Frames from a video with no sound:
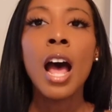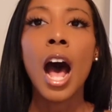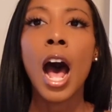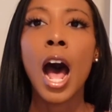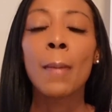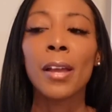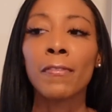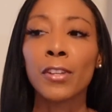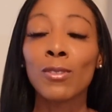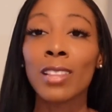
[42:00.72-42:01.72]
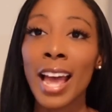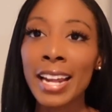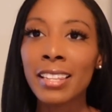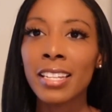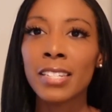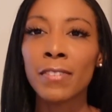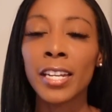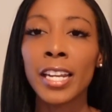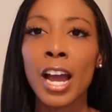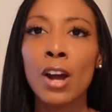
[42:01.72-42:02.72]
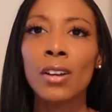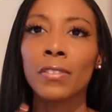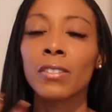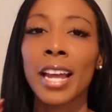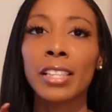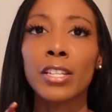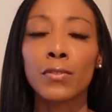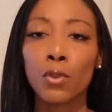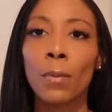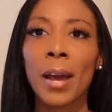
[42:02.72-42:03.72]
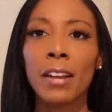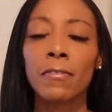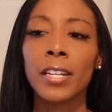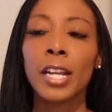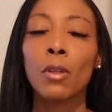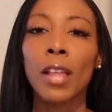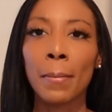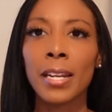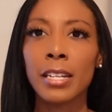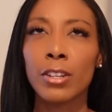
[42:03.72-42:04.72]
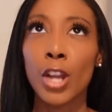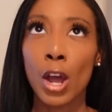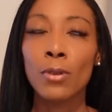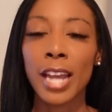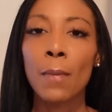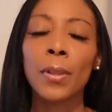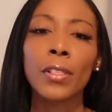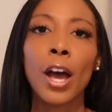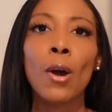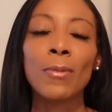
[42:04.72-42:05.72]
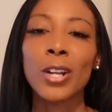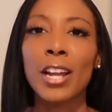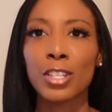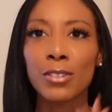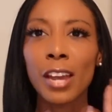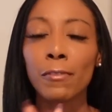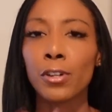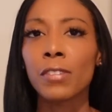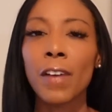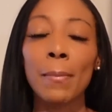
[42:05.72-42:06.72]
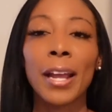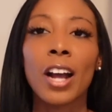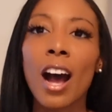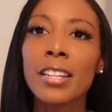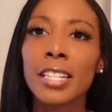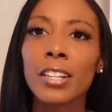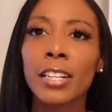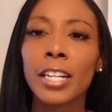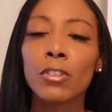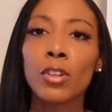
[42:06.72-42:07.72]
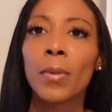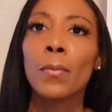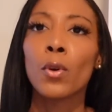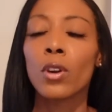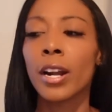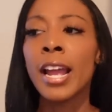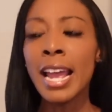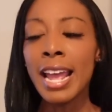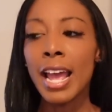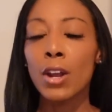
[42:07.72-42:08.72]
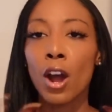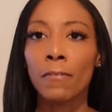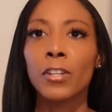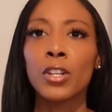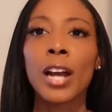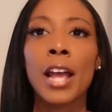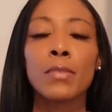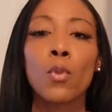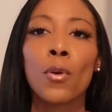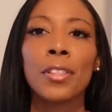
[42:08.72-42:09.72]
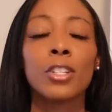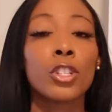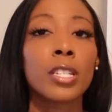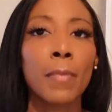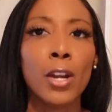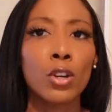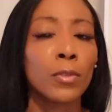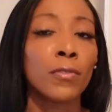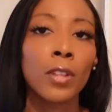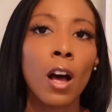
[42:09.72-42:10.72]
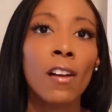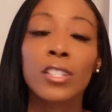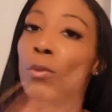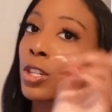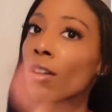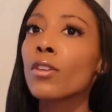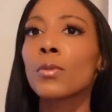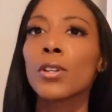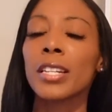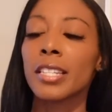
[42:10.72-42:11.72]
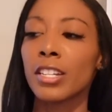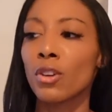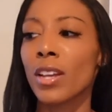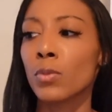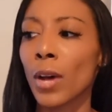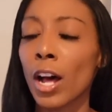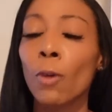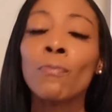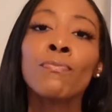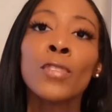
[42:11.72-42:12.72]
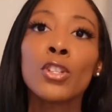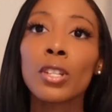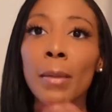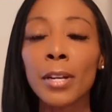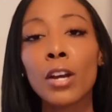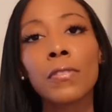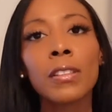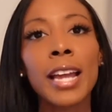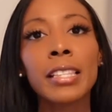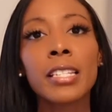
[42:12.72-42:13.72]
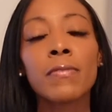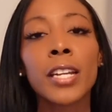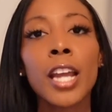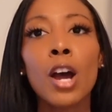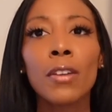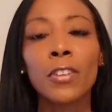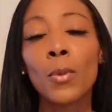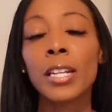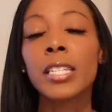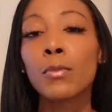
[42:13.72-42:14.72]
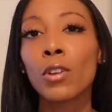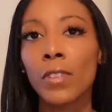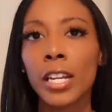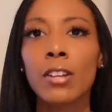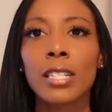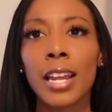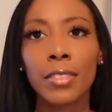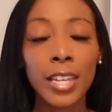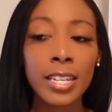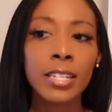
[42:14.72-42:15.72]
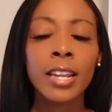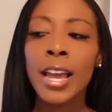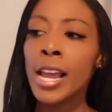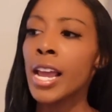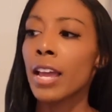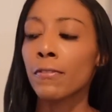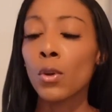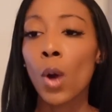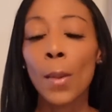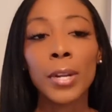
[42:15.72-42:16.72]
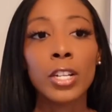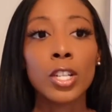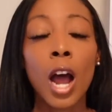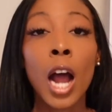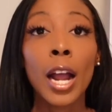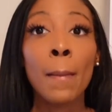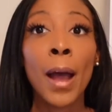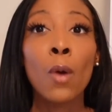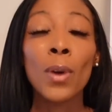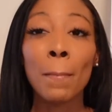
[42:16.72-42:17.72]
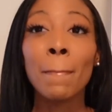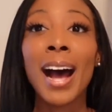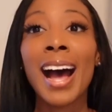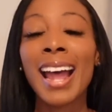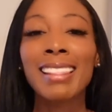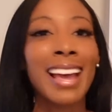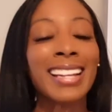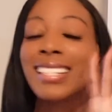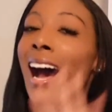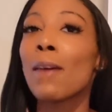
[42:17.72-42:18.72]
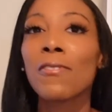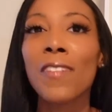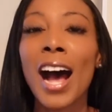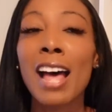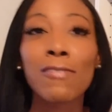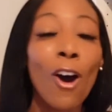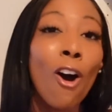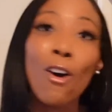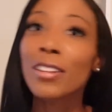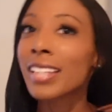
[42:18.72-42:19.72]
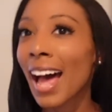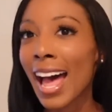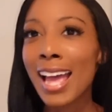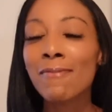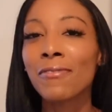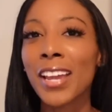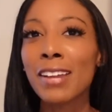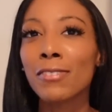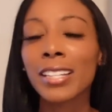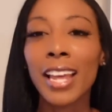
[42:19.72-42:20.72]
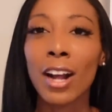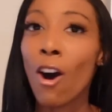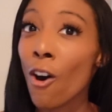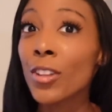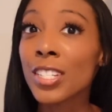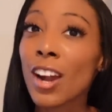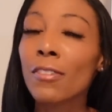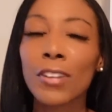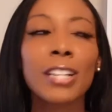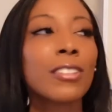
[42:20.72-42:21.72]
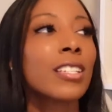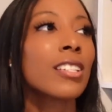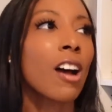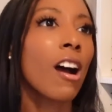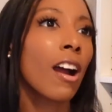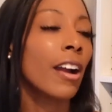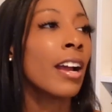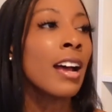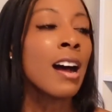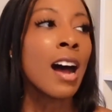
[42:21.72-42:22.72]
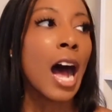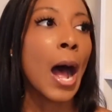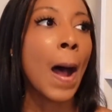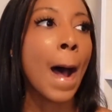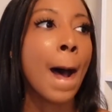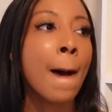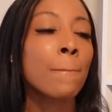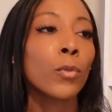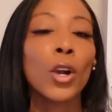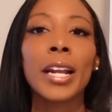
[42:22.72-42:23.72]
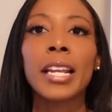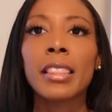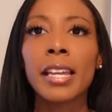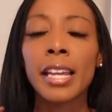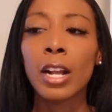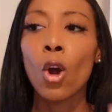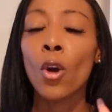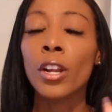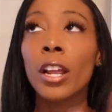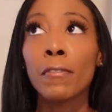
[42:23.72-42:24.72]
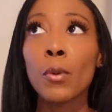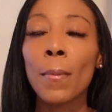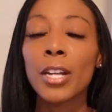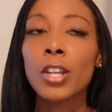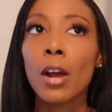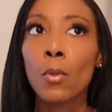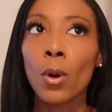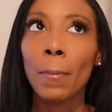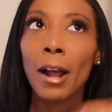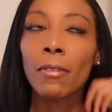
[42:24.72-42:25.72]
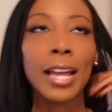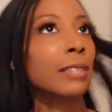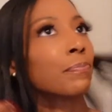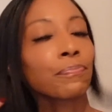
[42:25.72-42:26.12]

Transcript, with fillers: Um, if you liked this video, if you like this format of video, let me know down below. I'm trying to diversify my content on here a little bit more and offer you guys more than just my normal vlogs, which those will continue as well. So let me know if you like this video, if you wanna see more videos like this, if you want me to talk about what my like top five all-time favorite, like all-star fragrances are, um, or anything, or if you want me to talk more about like